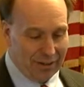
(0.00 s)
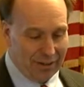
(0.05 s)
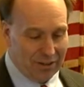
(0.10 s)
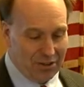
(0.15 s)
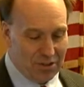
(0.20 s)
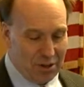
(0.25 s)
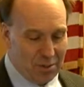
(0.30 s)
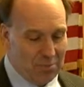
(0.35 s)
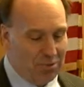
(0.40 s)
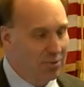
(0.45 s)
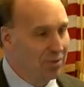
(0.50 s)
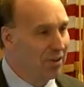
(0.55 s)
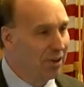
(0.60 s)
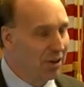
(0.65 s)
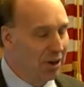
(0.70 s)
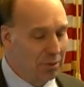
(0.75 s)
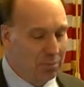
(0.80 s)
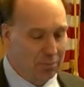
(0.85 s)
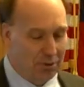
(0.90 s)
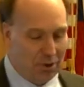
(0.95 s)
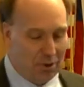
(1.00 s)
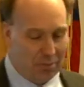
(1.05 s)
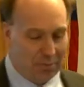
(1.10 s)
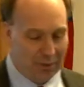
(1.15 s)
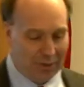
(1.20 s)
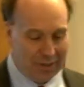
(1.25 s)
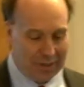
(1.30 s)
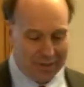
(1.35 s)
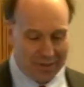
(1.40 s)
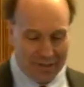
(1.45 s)
it seems very
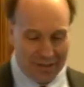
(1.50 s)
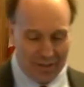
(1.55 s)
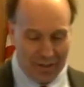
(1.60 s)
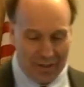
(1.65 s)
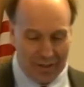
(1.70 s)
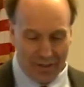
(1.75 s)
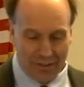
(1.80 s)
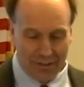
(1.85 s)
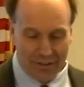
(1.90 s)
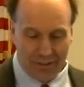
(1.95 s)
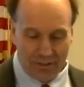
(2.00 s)
appropriate. Uh,